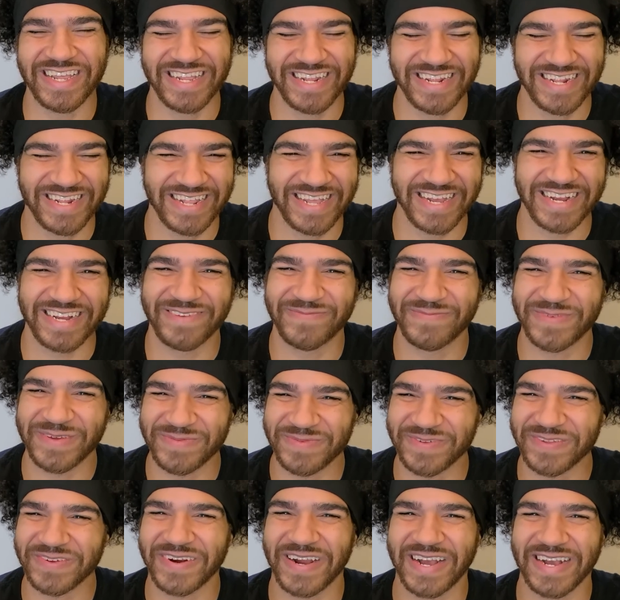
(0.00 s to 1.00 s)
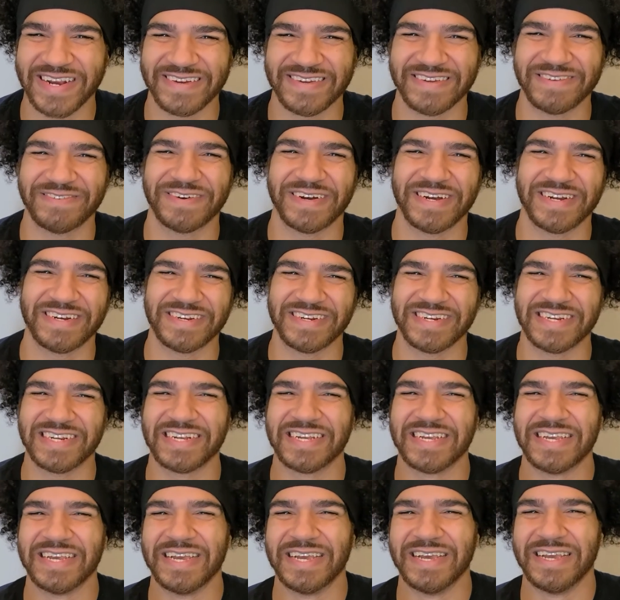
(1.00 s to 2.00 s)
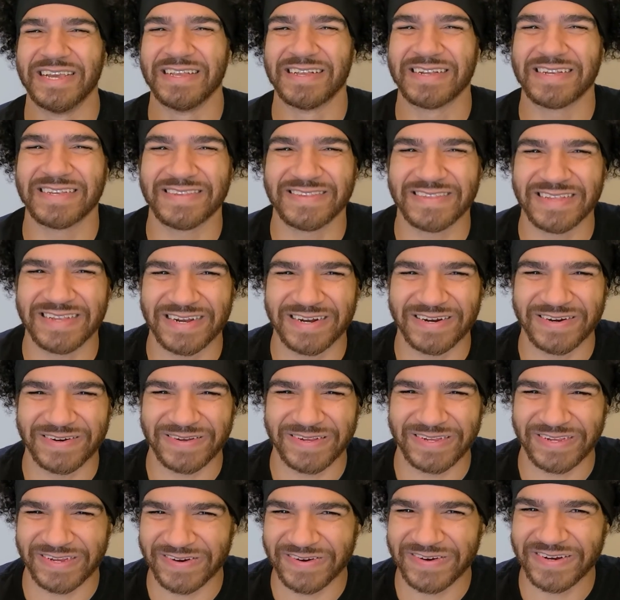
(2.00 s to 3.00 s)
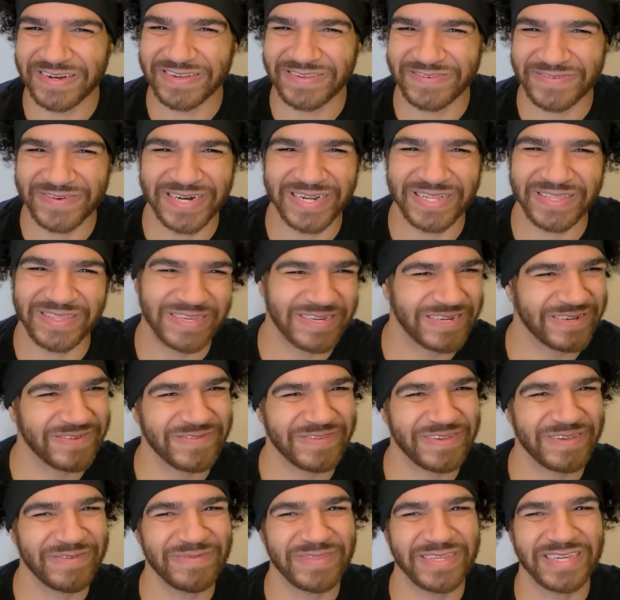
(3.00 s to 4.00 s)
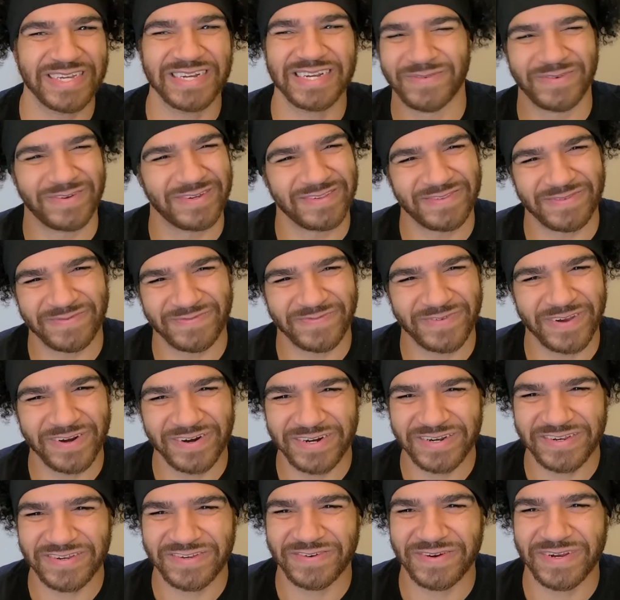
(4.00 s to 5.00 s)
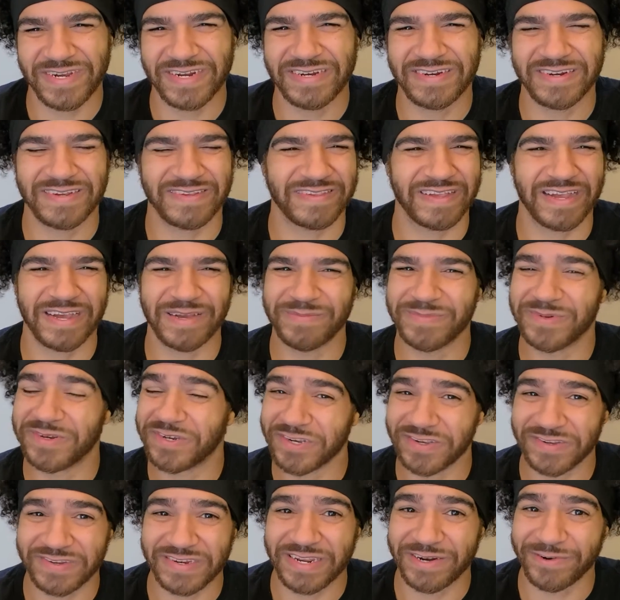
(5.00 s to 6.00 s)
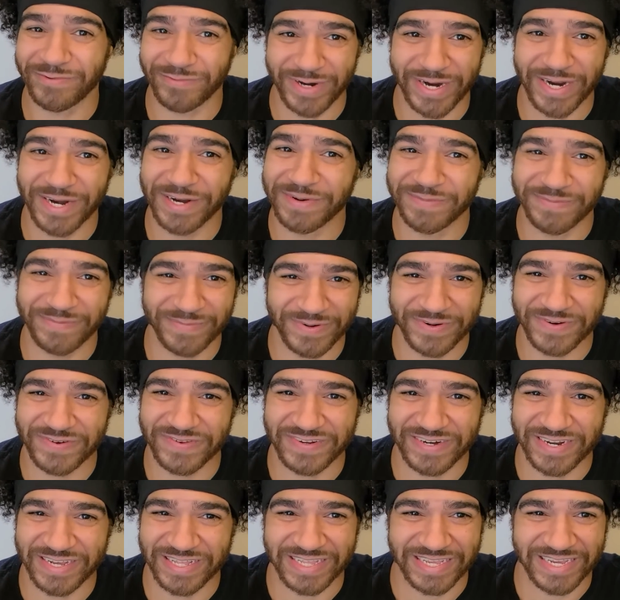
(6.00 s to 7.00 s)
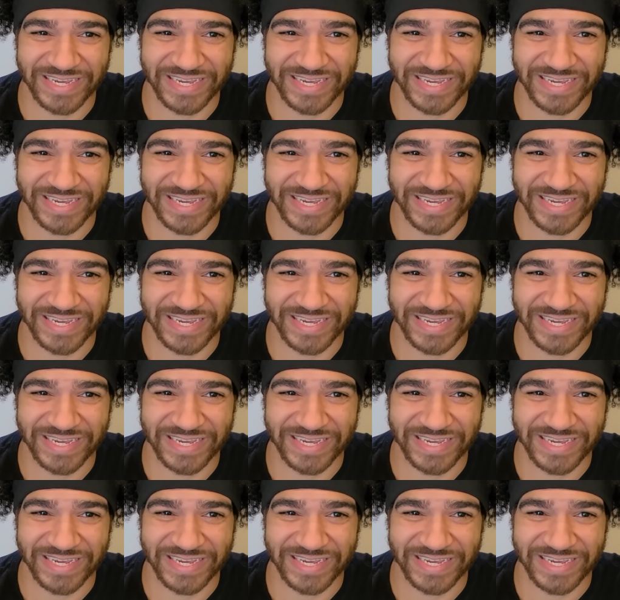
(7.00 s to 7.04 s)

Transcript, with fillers: Like, people are actually watching because they are curious what I think of something, which is very strange because I'm just a random person on the